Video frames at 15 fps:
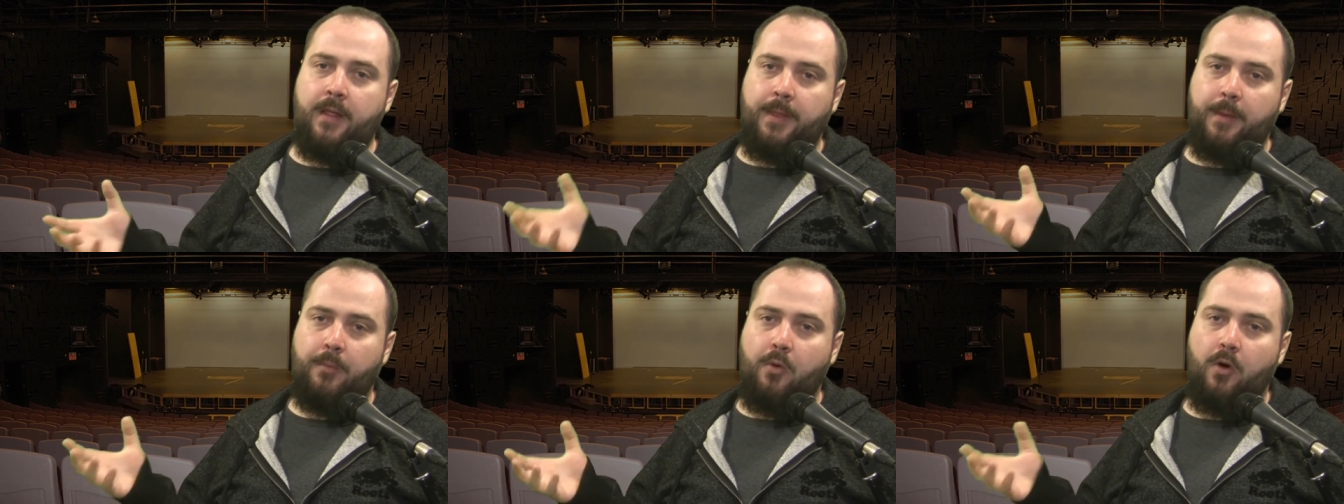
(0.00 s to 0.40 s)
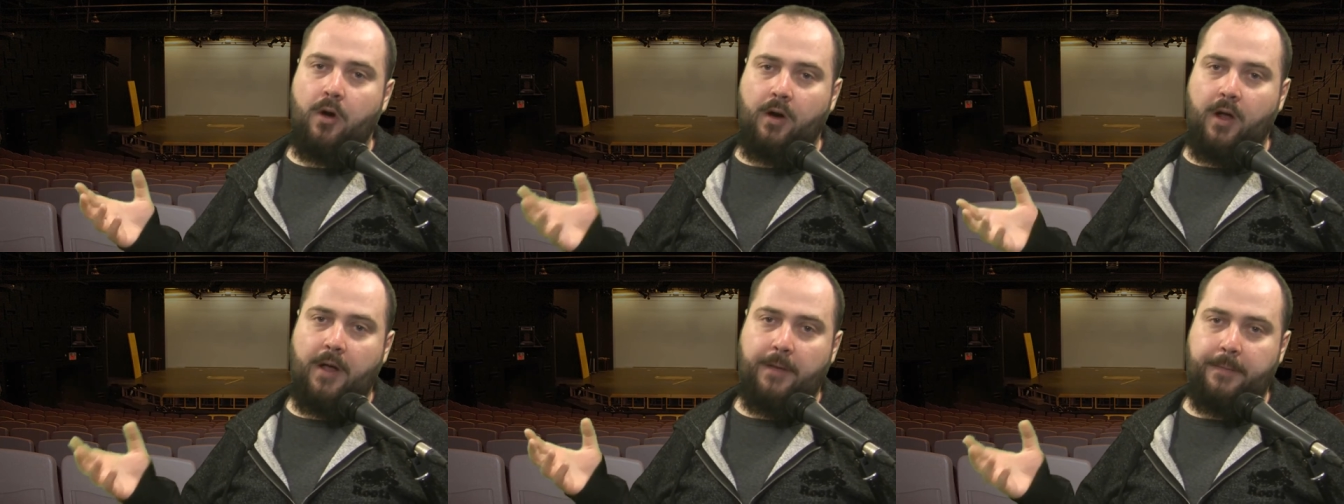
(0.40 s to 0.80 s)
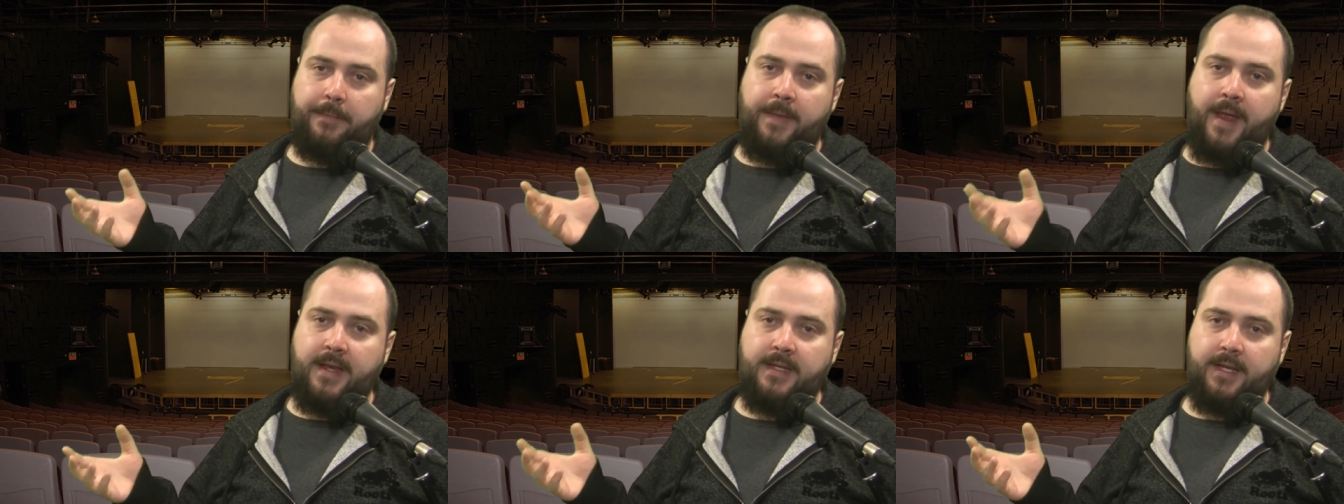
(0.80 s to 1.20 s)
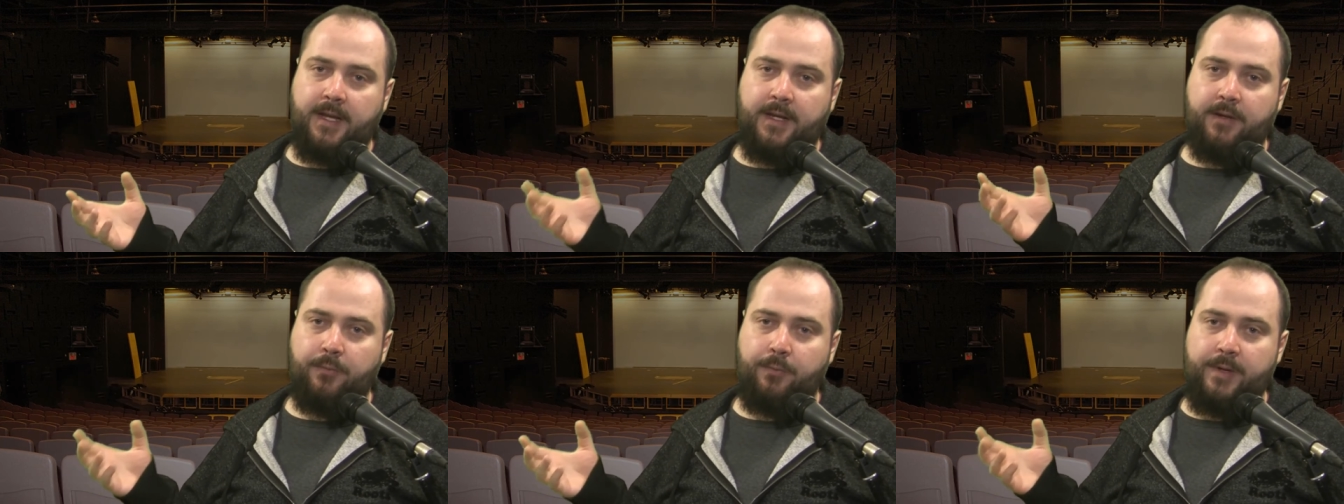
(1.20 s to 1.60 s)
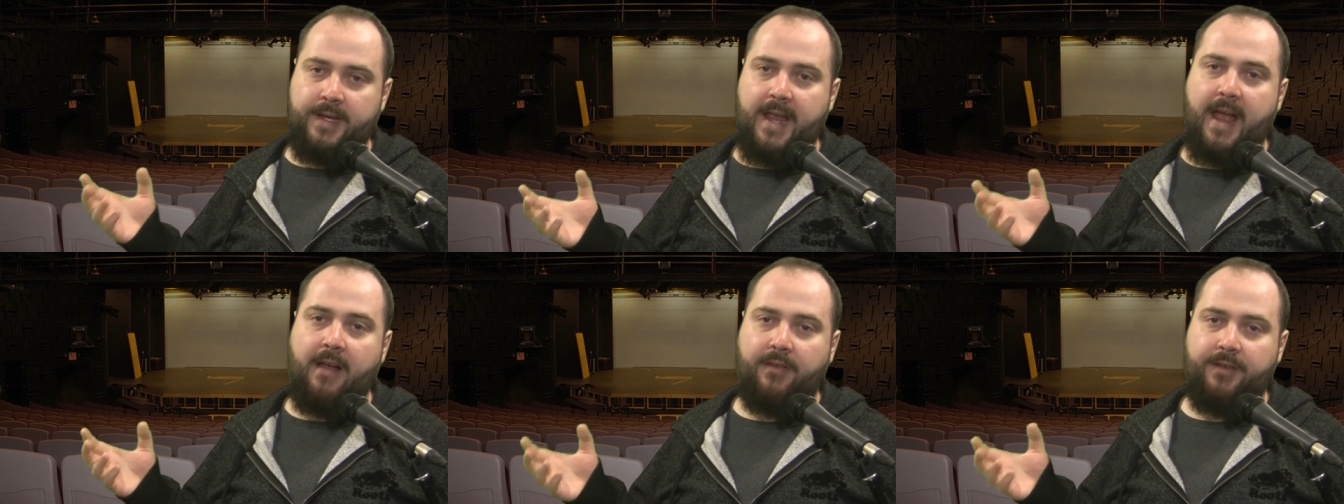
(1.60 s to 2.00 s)
the more authentic
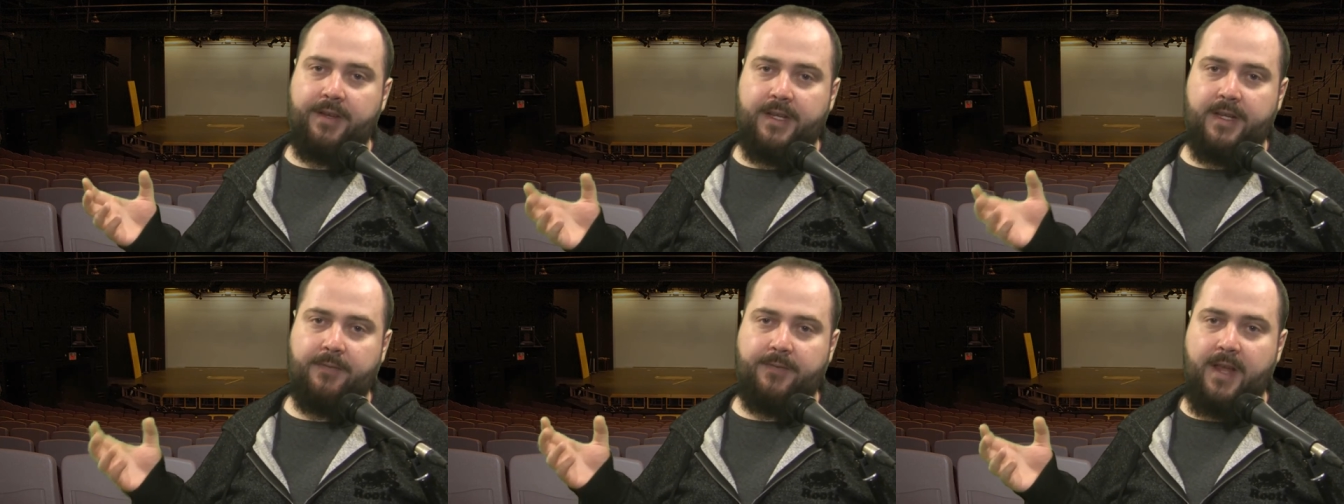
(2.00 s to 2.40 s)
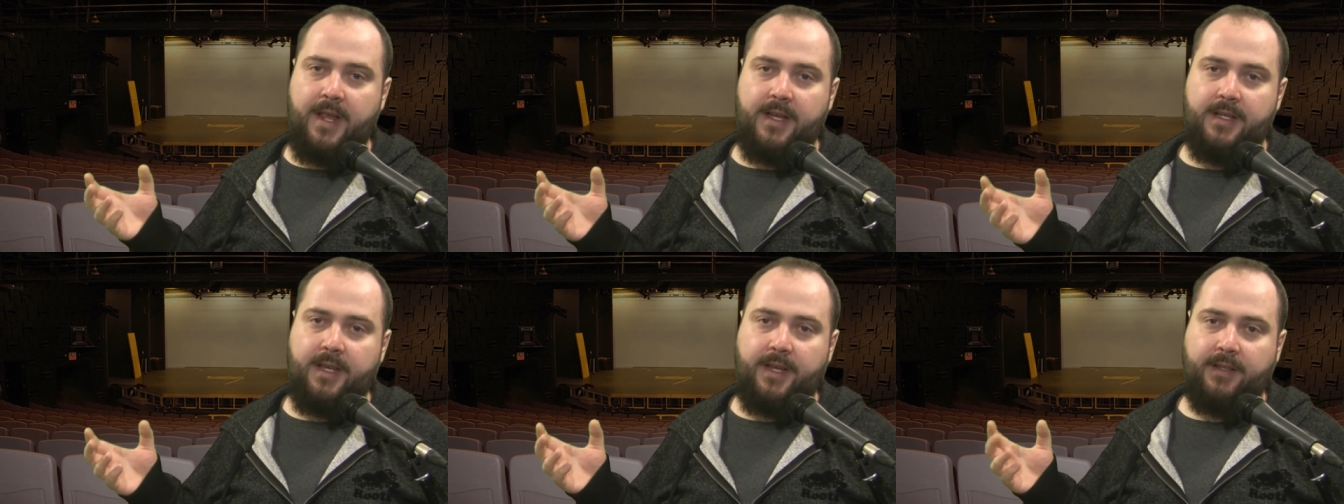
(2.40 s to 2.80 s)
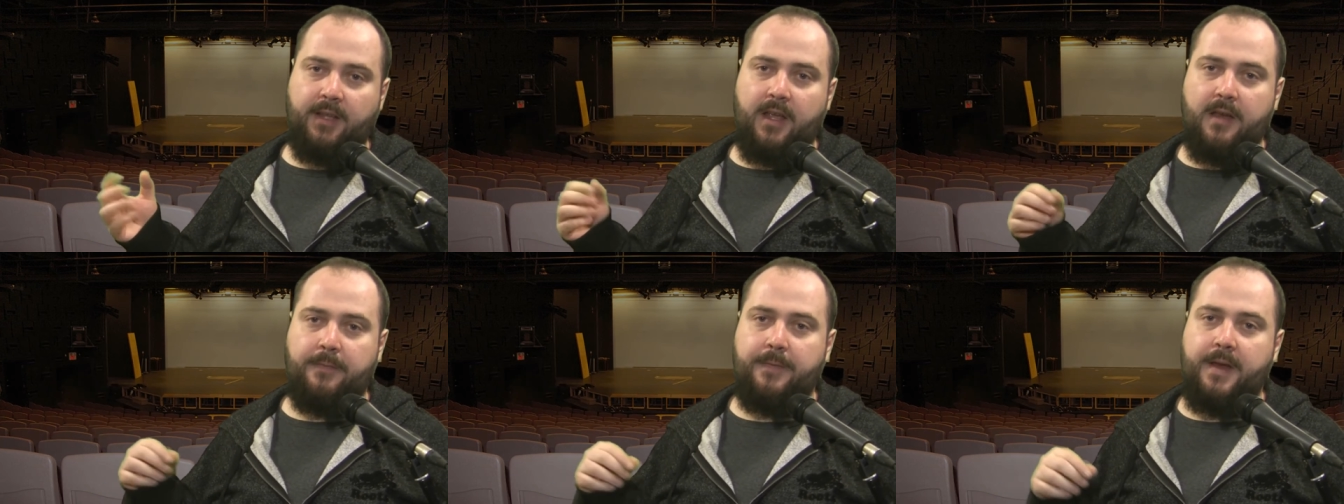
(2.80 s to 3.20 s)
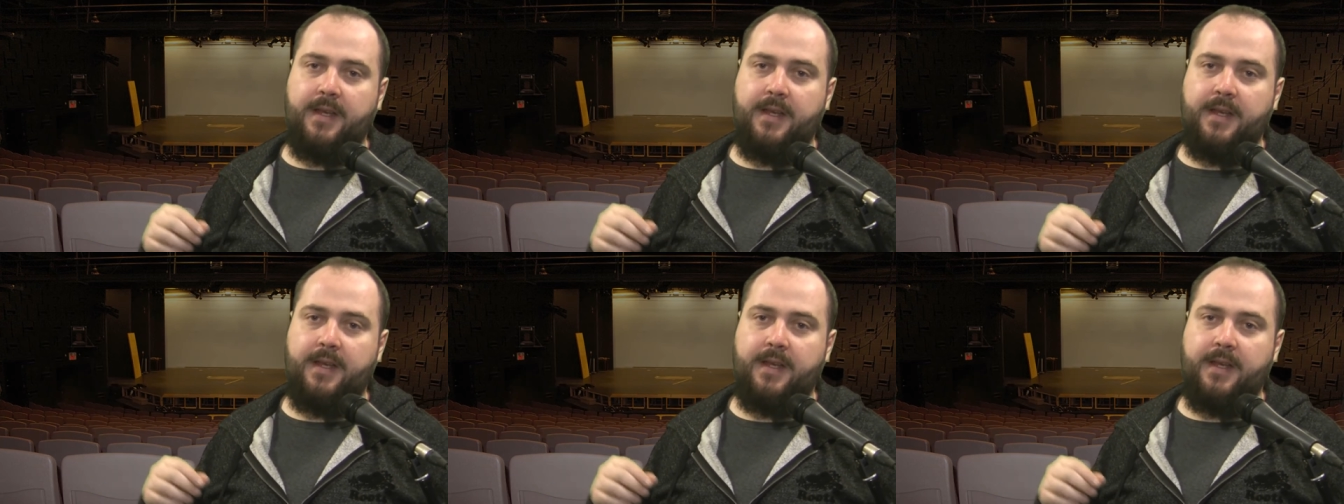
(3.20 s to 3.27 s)
reality of day to day life.